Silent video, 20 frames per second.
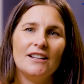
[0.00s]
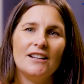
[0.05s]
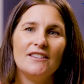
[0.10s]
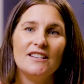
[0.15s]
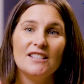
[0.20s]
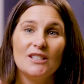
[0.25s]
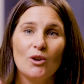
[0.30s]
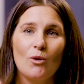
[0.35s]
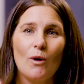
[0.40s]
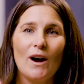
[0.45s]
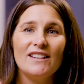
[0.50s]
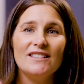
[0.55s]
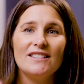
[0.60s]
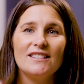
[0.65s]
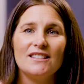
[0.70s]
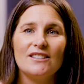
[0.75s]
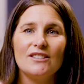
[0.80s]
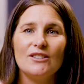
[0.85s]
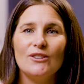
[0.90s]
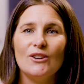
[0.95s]
This equates
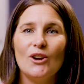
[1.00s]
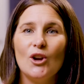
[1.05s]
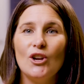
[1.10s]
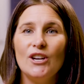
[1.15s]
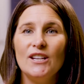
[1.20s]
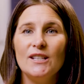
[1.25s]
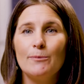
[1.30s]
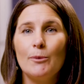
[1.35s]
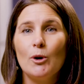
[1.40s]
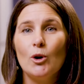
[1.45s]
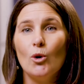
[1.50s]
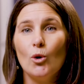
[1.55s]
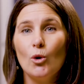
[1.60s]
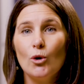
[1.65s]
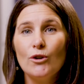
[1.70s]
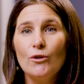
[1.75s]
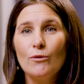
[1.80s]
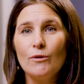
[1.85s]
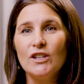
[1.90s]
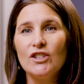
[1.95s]
to earnings per
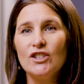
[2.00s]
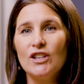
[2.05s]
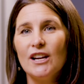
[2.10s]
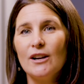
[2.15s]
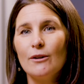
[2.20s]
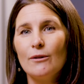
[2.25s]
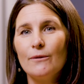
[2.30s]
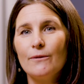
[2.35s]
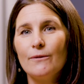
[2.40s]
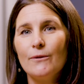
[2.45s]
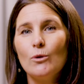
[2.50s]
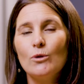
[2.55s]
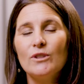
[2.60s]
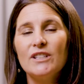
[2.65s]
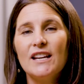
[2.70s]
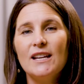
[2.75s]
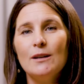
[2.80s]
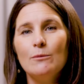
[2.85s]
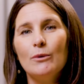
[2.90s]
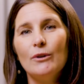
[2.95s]
ordinary share of
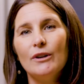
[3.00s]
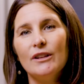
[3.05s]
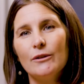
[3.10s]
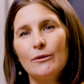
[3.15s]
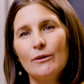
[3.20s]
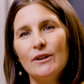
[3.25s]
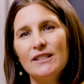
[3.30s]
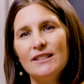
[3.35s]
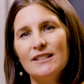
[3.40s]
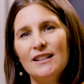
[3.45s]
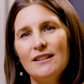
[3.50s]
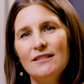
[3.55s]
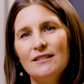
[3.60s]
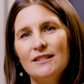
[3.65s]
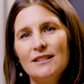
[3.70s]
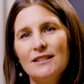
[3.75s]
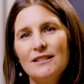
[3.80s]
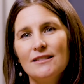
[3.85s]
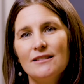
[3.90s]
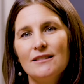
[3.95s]
14.3
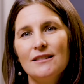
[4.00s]
cents.